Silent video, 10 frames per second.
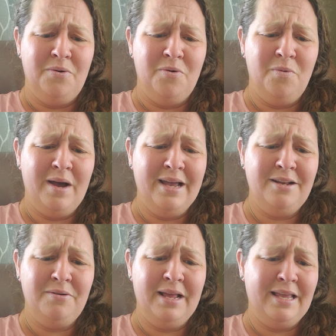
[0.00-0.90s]
Why
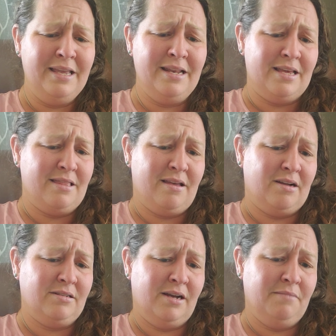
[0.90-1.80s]
don't I eat it,
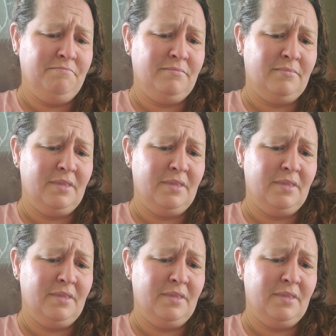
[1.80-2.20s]
thought Tom.